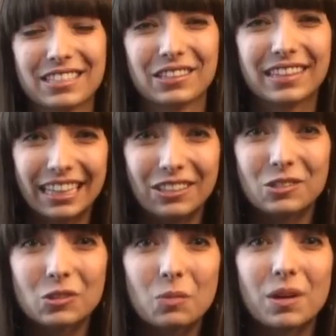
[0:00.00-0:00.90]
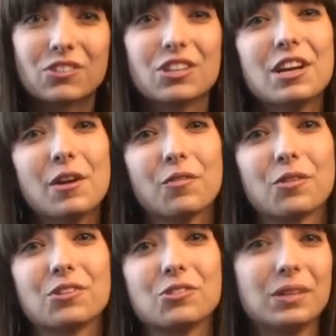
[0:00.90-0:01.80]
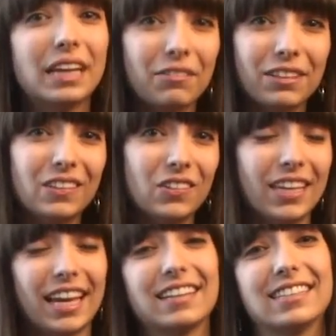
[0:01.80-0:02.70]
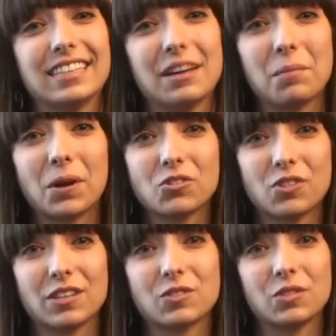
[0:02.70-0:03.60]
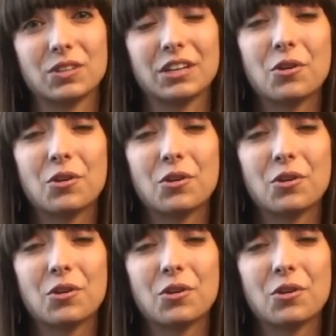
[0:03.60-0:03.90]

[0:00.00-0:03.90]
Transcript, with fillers: So thank you so much for doing everything you can to get Marc transferred and